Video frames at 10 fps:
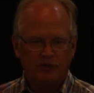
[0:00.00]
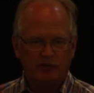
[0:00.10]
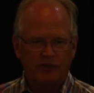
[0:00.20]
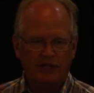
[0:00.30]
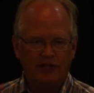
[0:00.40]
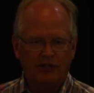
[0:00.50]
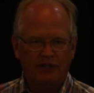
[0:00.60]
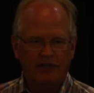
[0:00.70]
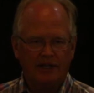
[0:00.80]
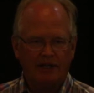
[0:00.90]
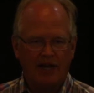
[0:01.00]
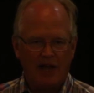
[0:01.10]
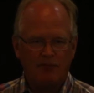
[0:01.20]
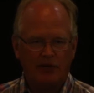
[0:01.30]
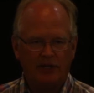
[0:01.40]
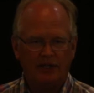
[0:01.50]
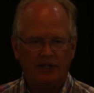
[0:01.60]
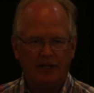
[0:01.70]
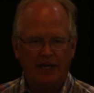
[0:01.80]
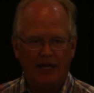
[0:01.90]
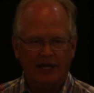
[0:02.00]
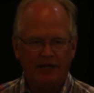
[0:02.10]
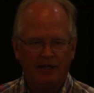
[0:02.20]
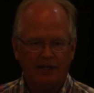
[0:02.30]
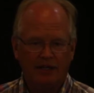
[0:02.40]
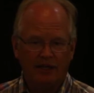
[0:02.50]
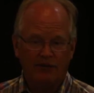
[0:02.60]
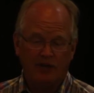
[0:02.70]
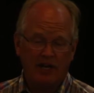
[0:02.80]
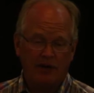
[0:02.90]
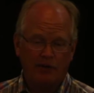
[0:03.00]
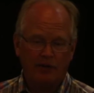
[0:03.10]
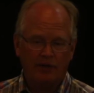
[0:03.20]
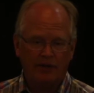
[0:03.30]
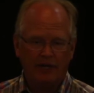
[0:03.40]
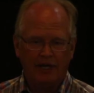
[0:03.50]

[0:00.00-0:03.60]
which was held in the Capitol, and uh, it's an hour,